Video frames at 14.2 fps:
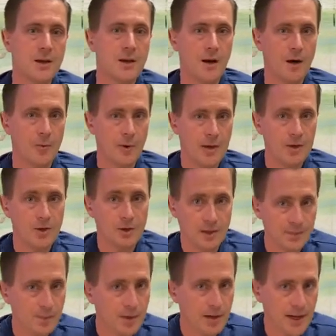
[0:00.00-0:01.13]
around your
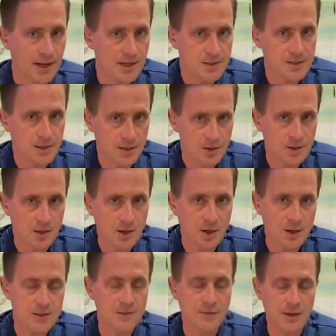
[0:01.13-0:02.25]
implants that could
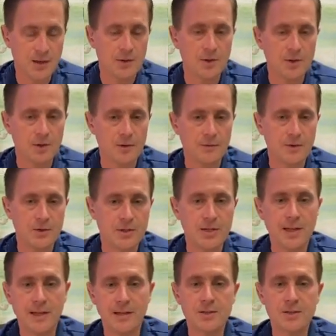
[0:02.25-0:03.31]
cause failure of your teeth.